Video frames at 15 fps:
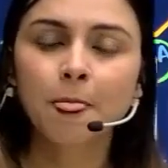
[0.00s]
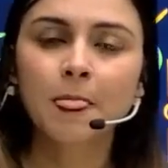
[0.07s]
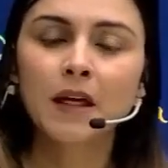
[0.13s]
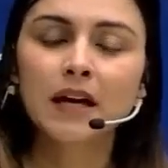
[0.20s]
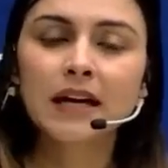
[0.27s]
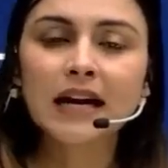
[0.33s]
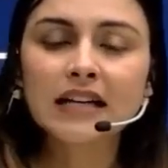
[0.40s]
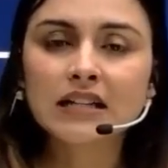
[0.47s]

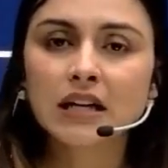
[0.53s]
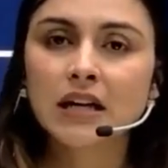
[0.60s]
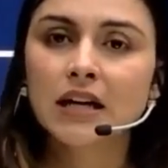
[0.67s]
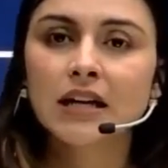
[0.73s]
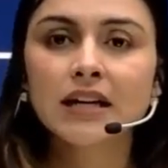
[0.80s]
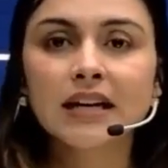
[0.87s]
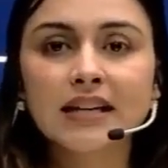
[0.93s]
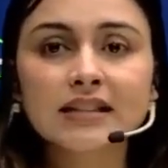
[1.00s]
Right?
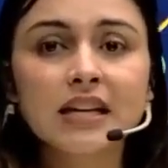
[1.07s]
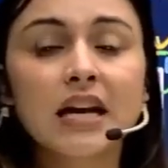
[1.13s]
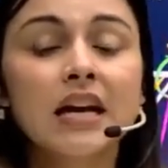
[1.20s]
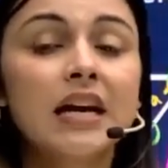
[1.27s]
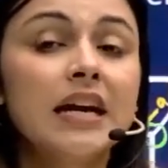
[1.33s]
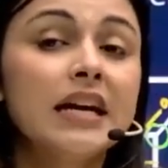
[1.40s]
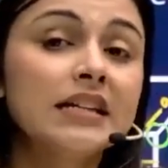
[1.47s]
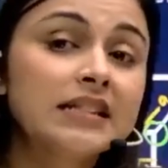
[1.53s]
Yes.
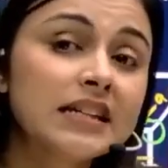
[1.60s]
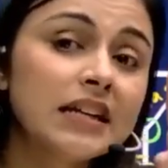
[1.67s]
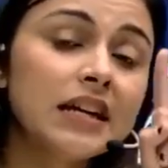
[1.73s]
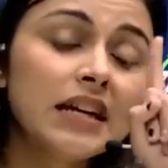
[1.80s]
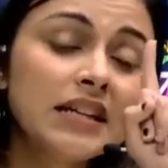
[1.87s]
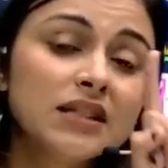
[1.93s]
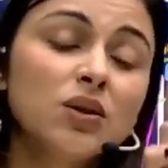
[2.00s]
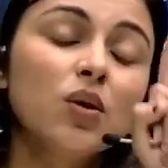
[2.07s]
Is
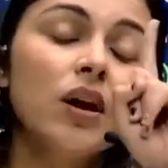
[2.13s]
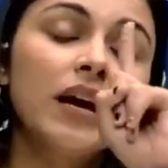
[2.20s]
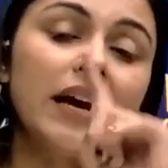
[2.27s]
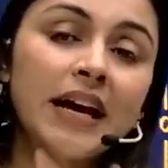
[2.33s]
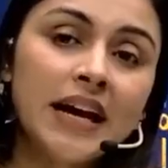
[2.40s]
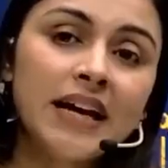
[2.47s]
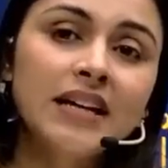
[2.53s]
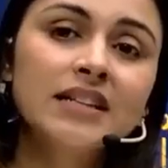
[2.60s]

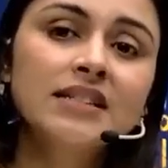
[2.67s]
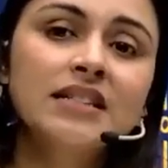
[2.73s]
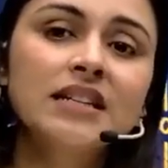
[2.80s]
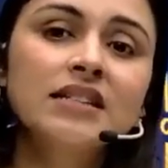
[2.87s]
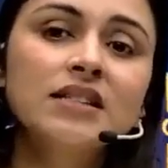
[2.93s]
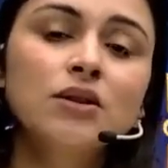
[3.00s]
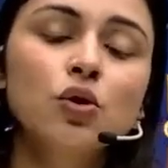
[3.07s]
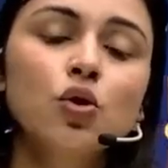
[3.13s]
A
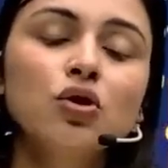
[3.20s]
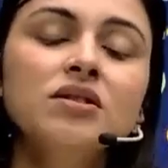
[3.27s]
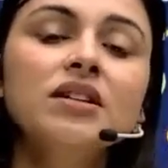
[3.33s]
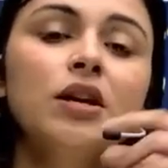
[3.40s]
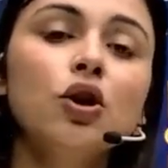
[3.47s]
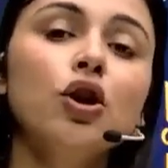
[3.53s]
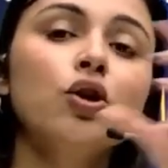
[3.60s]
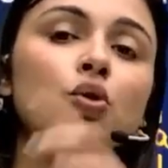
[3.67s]
distance closer
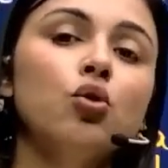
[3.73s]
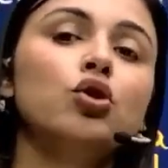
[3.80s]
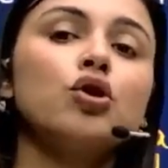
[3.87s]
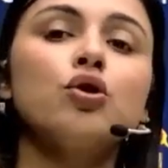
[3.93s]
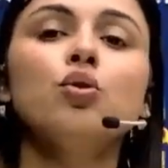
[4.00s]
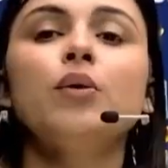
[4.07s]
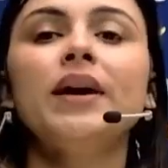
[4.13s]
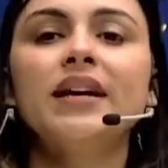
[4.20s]
or root
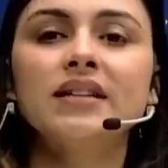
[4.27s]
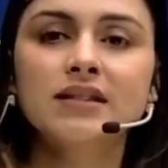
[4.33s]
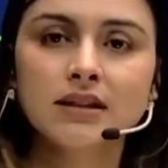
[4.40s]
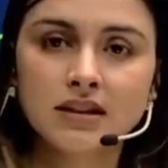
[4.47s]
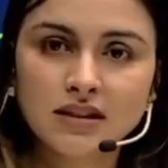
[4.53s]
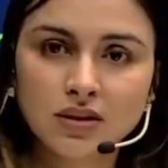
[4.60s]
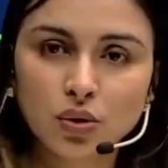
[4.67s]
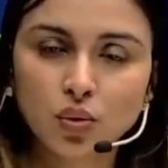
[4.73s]
2A
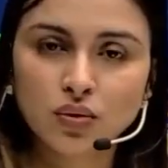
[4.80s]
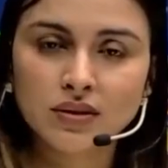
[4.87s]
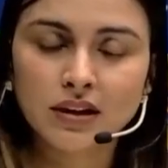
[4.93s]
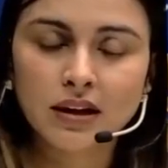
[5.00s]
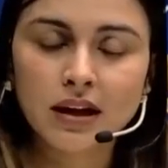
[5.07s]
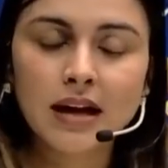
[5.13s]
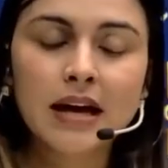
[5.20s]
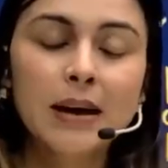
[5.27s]
distance closer?
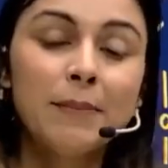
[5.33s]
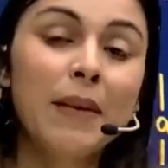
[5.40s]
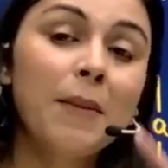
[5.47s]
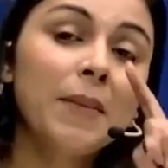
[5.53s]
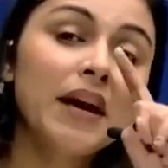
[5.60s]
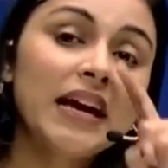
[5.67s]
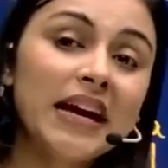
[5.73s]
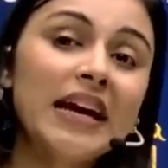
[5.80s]
Ma'am,
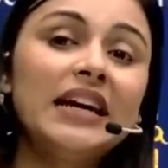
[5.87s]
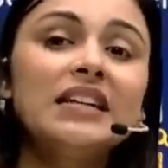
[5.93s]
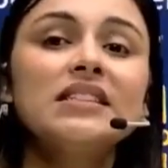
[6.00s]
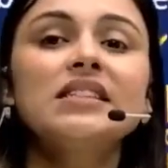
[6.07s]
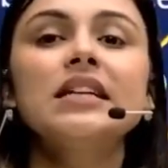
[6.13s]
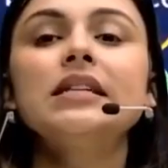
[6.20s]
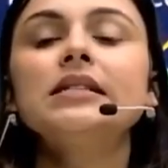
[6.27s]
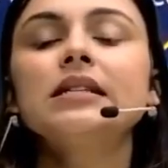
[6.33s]
A
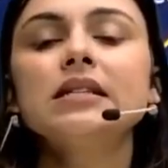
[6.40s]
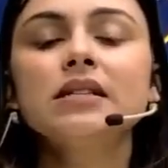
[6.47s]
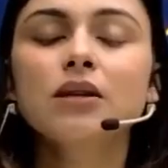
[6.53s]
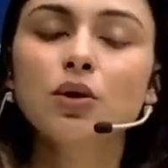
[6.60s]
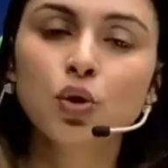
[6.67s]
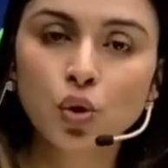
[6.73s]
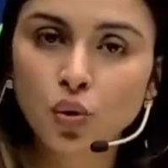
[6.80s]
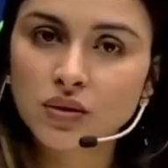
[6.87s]
distance is
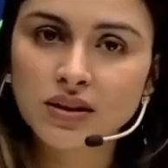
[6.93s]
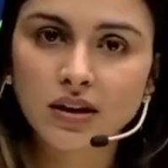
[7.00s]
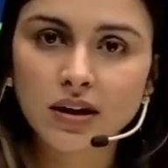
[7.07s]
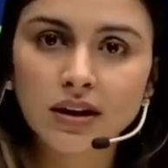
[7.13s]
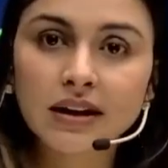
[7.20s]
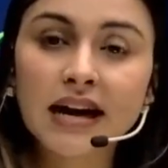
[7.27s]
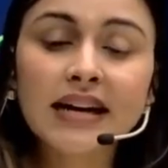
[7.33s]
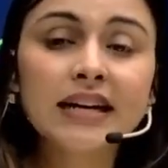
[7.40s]
closer,
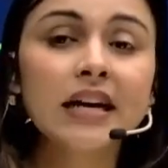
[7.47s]
right?